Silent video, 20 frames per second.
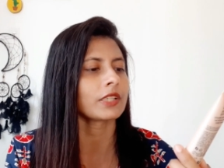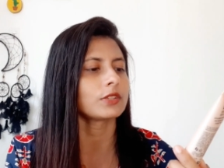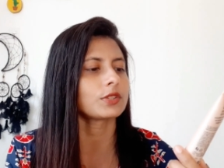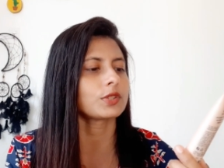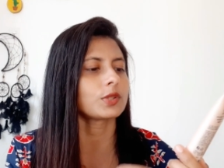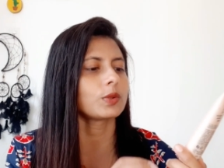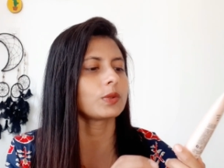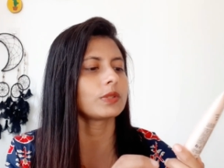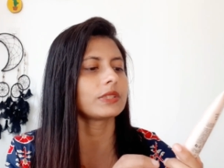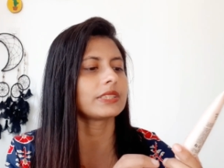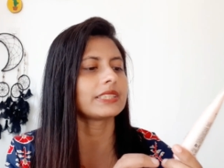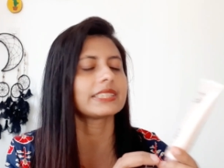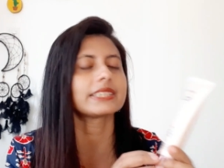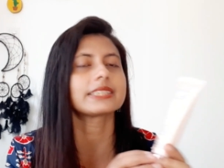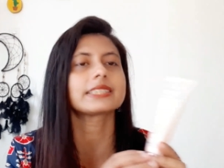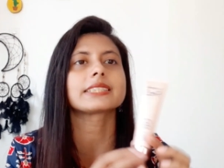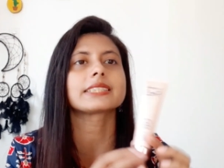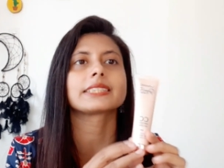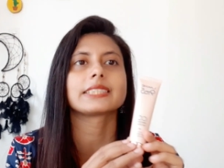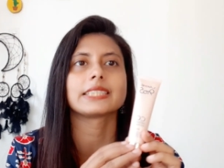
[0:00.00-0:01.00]
So this
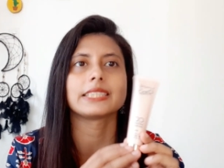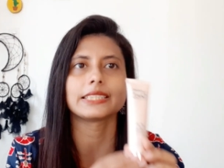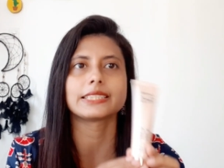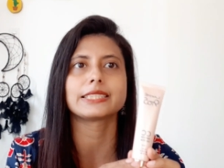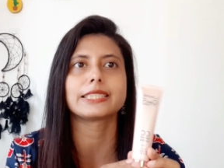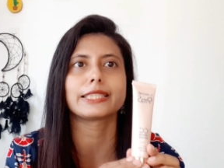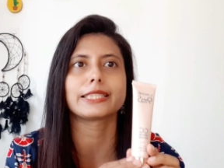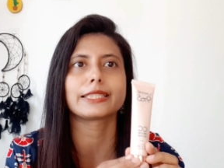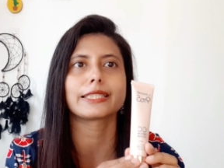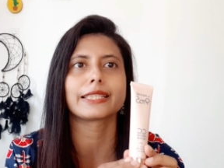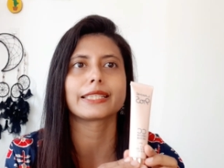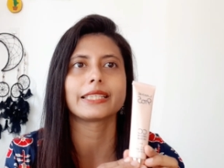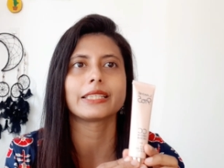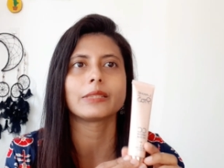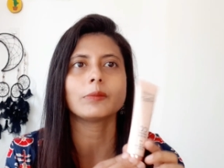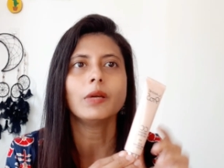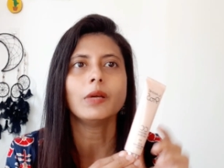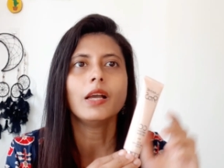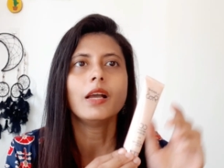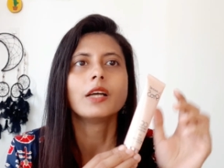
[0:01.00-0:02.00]
is a CC
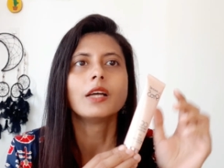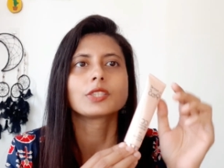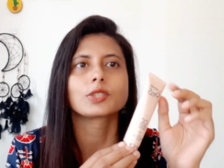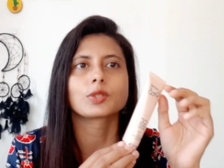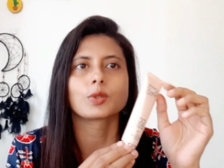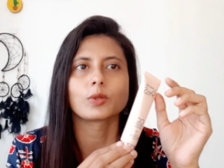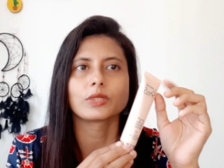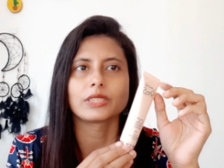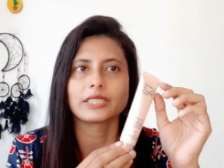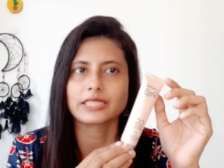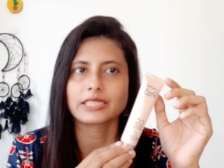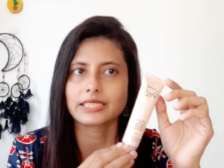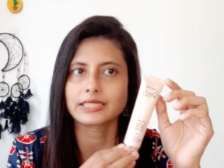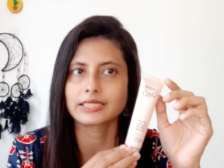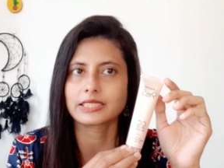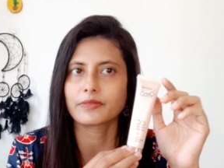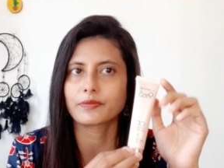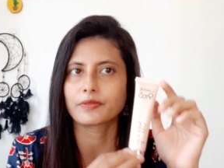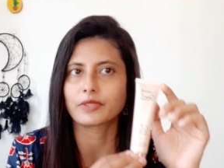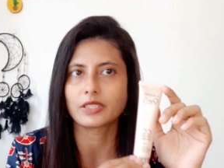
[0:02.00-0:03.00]
cream. So this
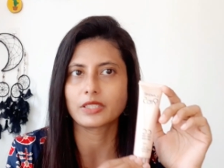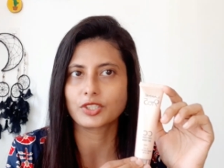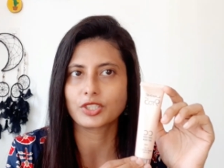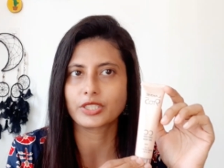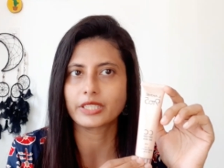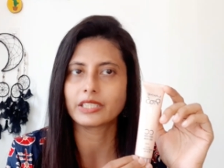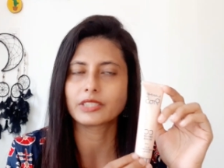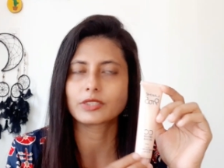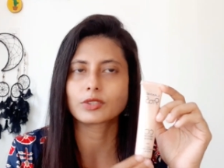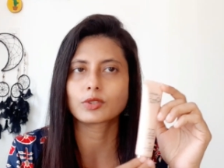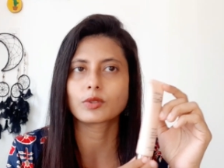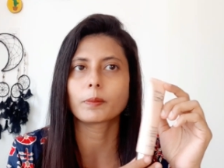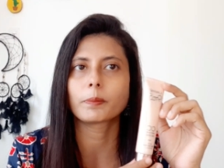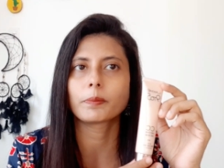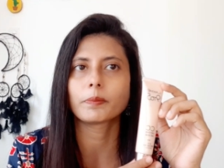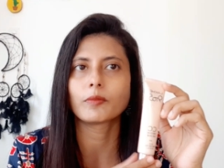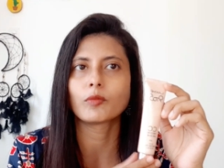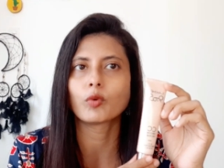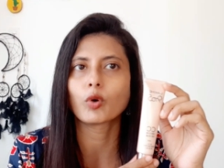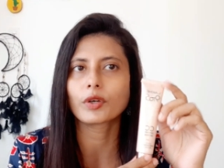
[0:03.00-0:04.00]
has different shades. So
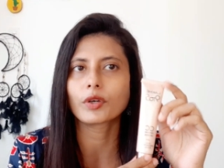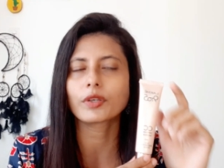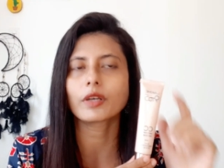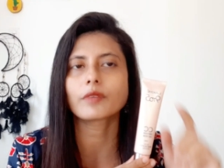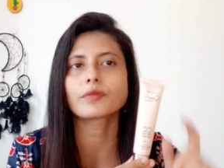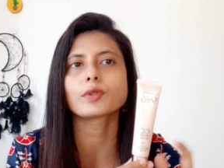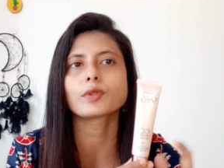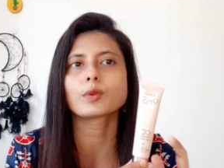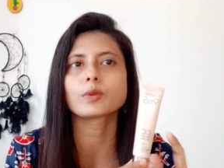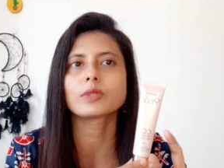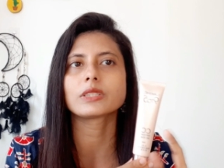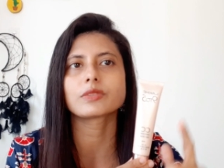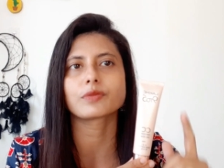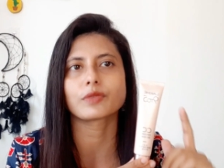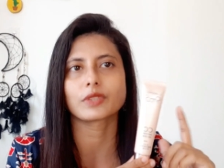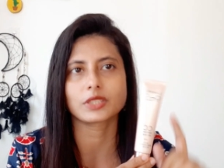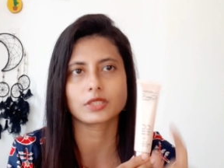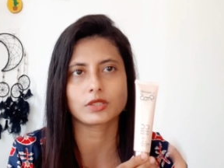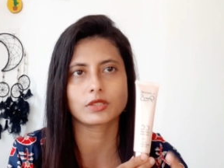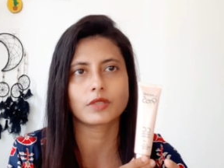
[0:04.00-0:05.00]
what you have to do is,
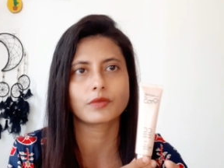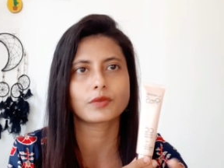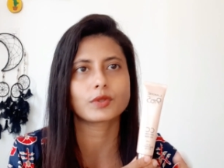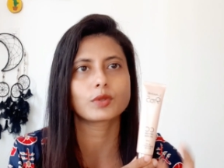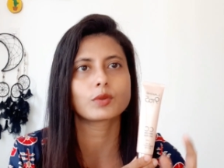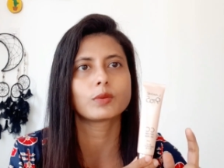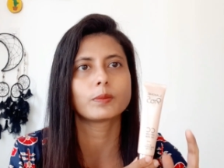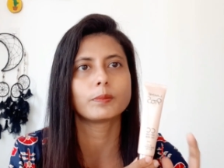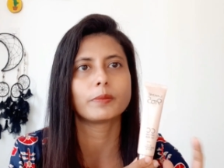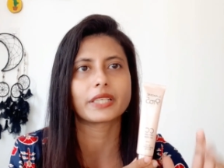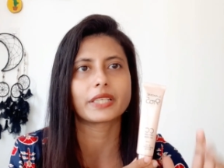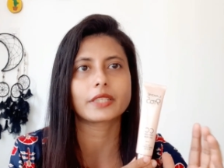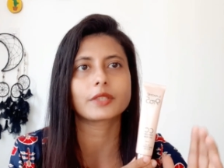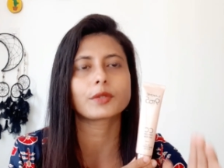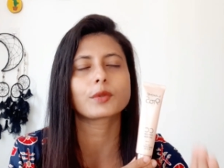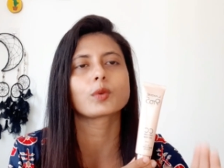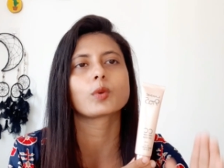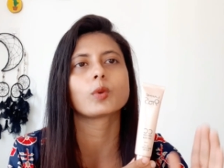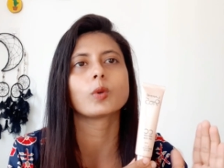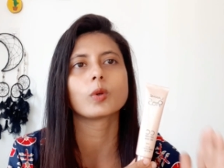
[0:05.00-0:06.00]
first you have to, better
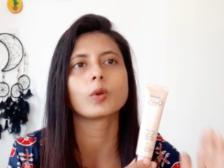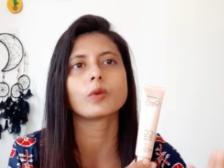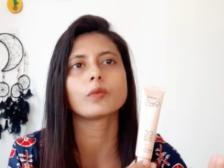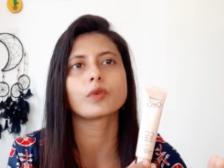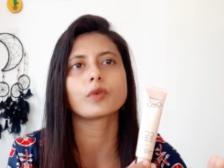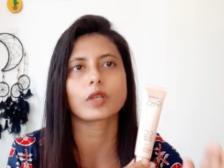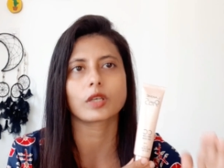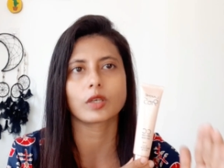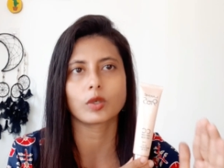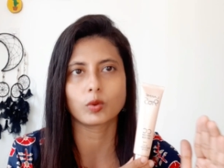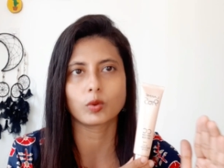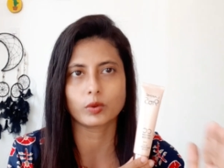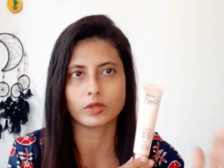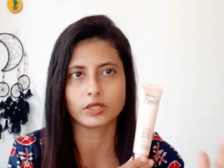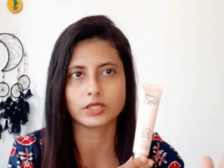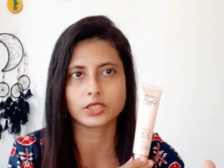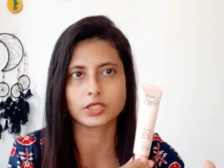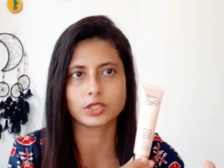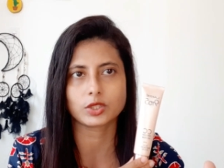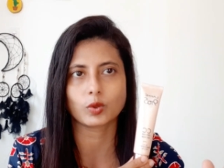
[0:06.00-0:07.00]
to go for a
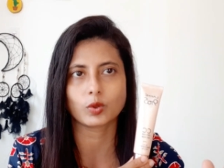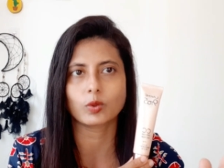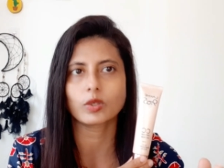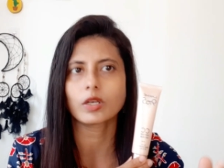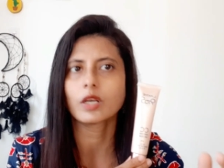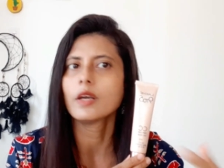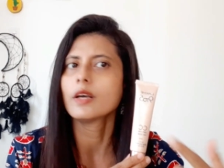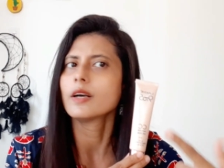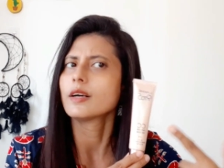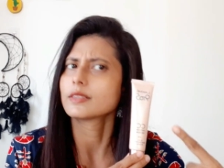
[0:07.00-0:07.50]
local store.